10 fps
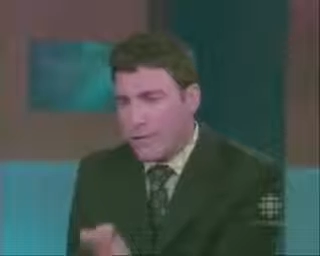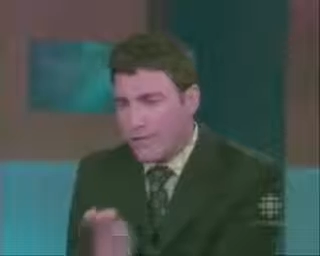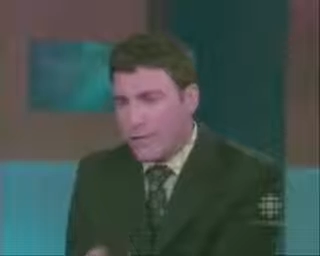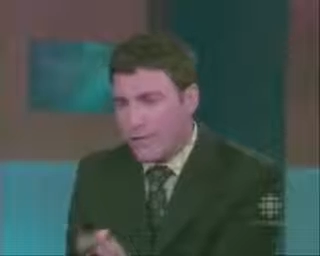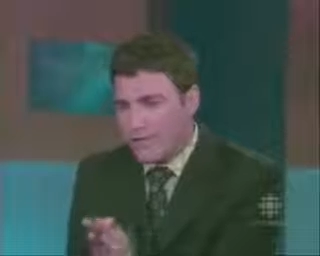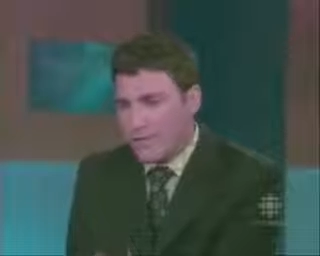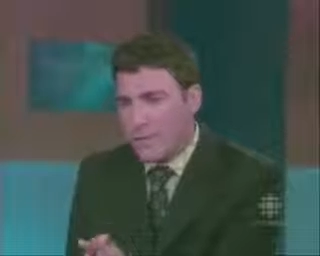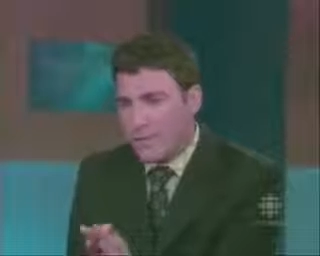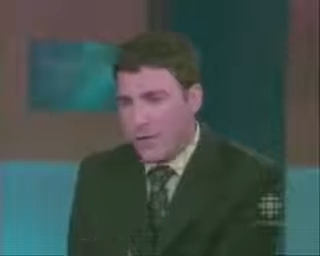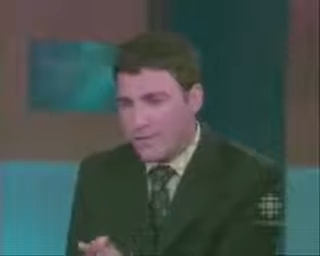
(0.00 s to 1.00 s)
that
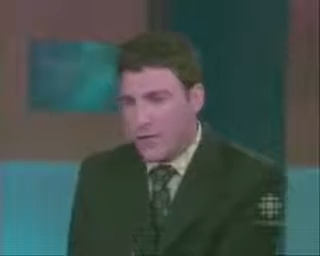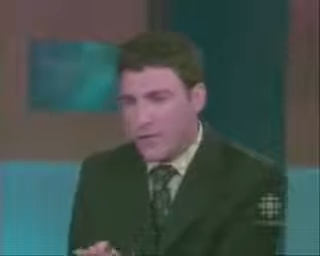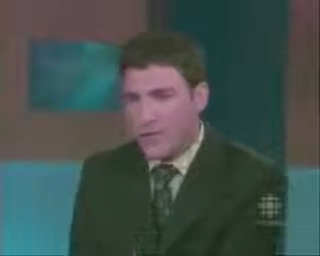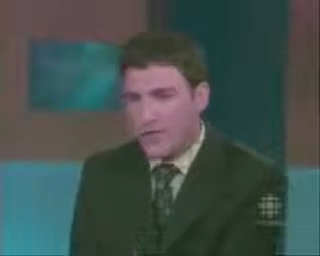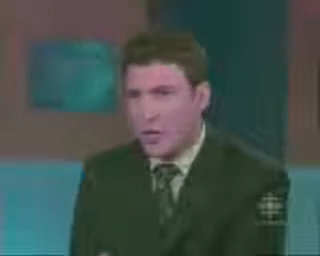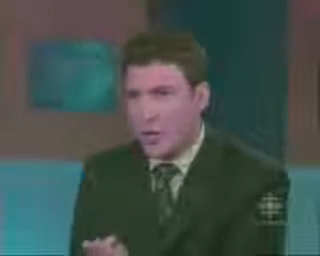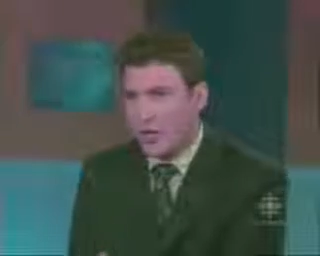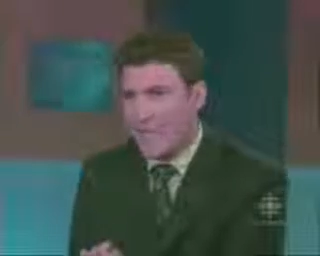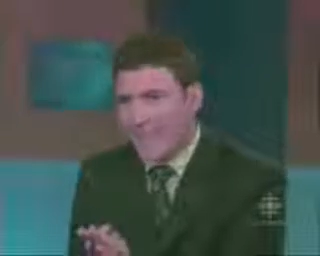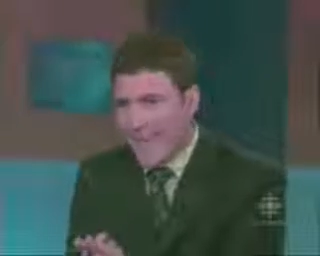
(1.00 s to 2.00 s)
because at 9:30 this
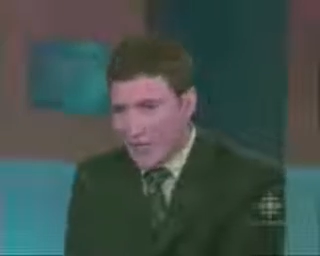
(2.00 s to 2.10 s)
morning